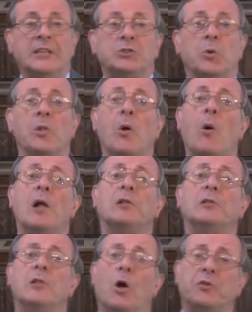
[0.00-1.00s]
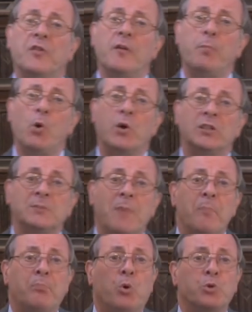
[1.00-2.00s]
So, though a lot of the book is
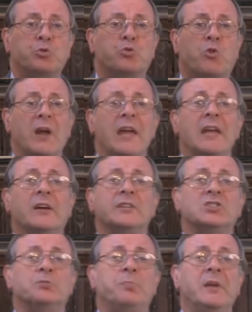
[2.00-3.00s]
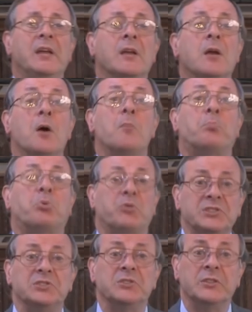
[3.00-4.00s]
about portraying us as being
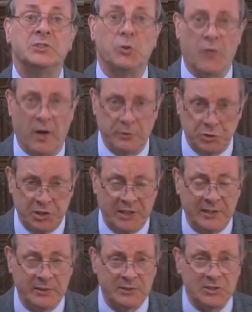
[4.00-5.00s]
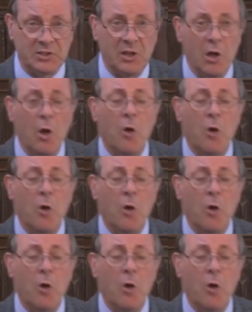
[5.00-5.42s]
prisoners of our genes,